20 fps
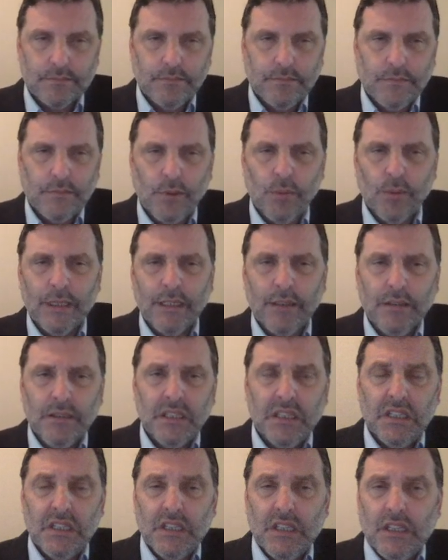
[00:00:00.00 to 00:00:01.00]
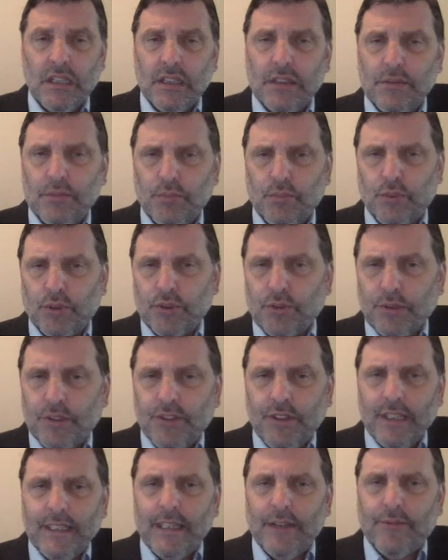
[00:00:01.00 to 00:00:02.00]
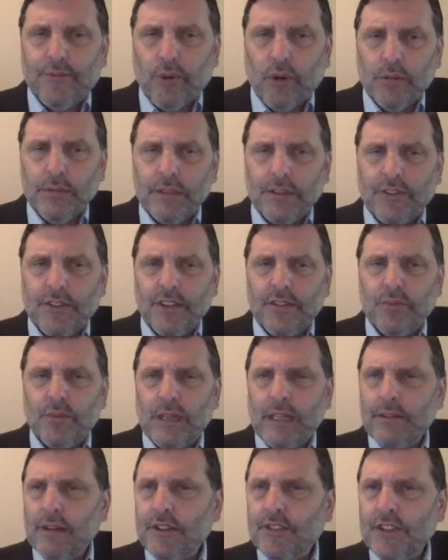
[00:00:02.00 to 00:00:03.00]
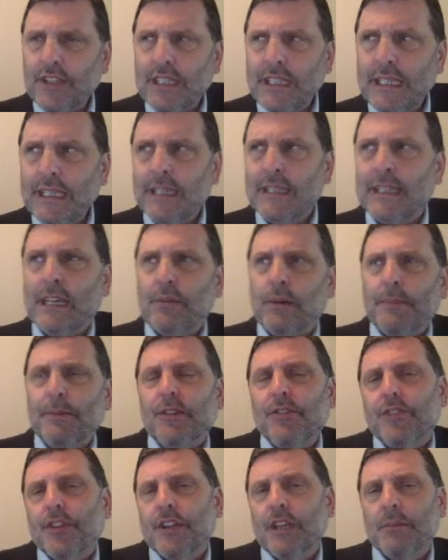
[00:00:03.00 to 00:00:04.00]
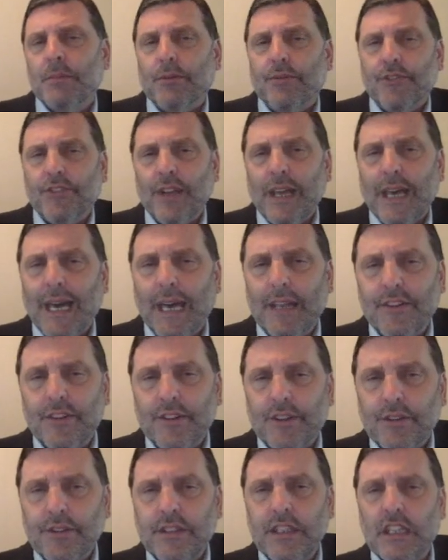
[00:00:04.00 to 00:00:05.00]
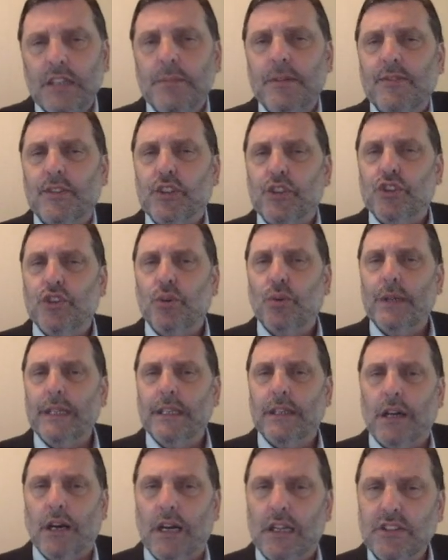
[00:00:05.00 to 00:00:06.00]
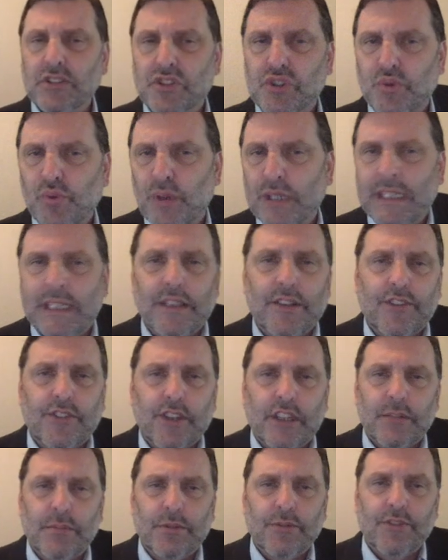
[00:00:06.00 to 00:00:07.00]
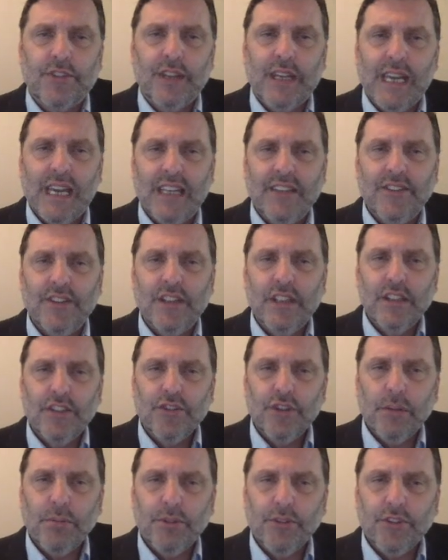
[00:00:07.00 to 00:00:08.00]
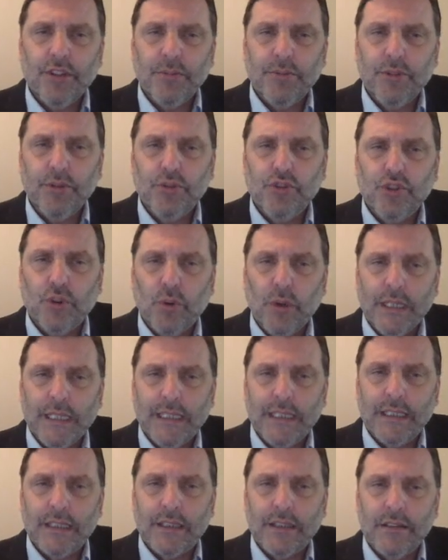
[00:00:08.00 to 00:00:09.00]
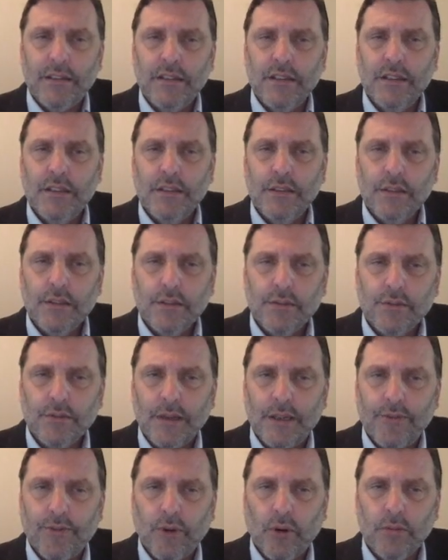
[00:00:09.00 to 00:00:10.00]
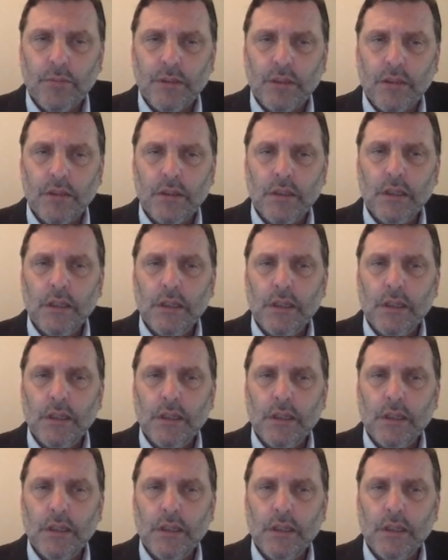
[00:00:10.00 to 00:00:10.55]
Well, once we said, that formula says whenever I see an n, that represents the number of sides, and they're telling me if it's a 20-gon, 20 is the number of sides. So I'm going to substitute 20 in for my formula.